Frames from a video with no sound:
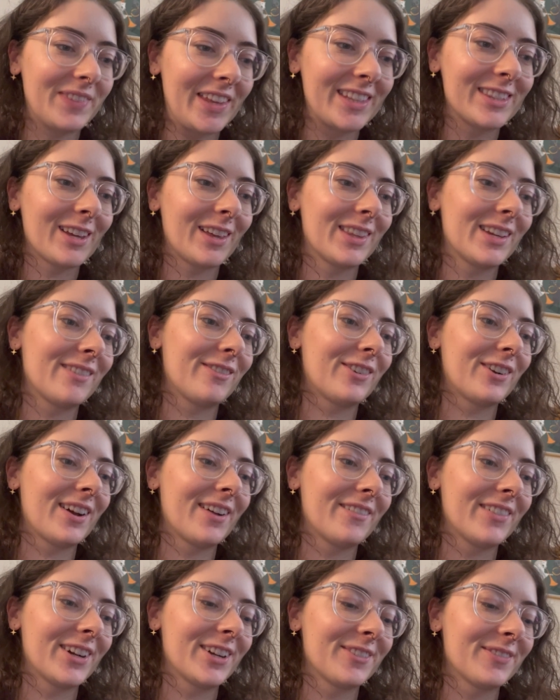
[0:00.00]
on there
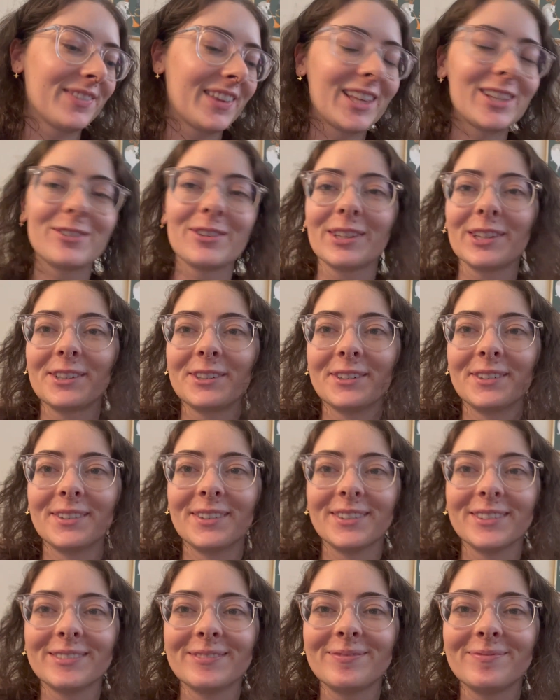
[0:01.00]
forever. That's really
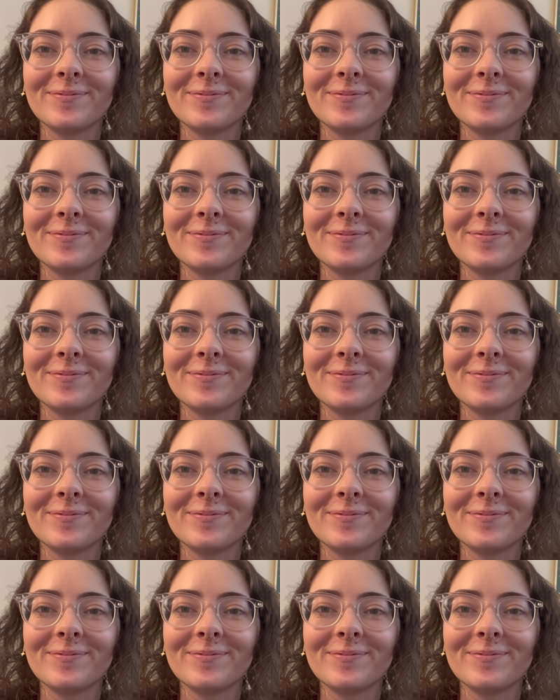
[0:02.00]
cool.